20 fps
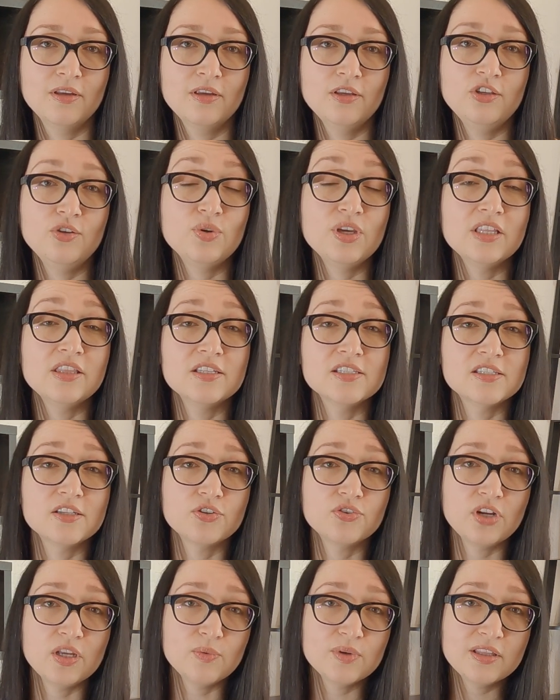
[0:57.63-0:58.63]
You can
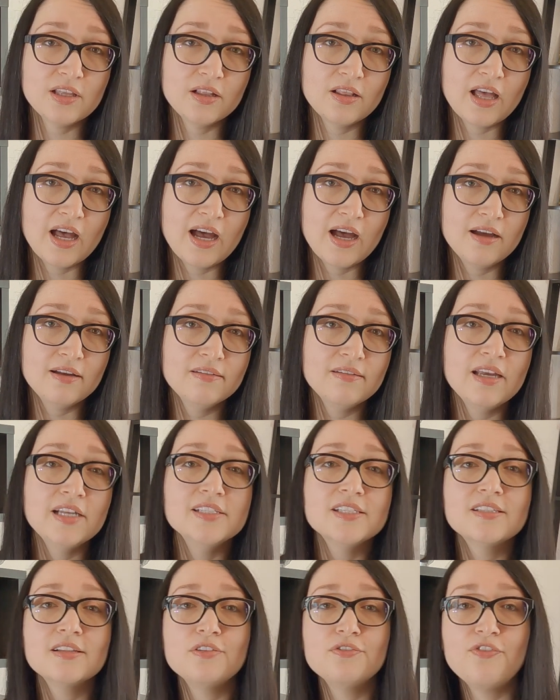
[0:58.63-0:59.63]
disagree with Allah
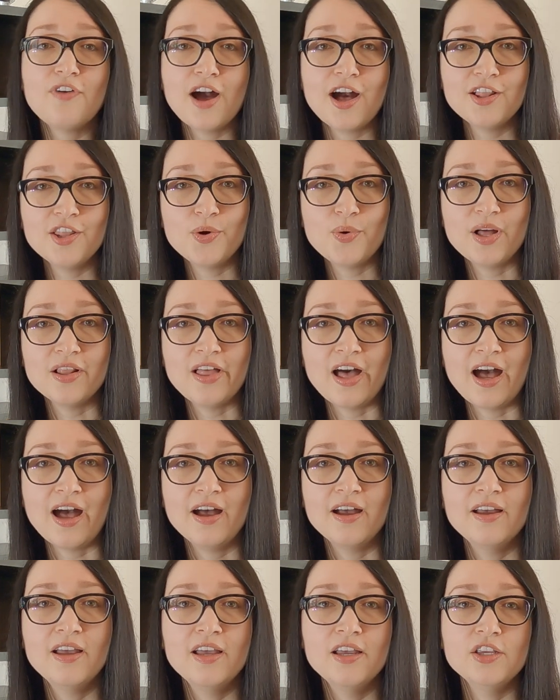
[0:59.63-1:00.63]
and still follow Allah.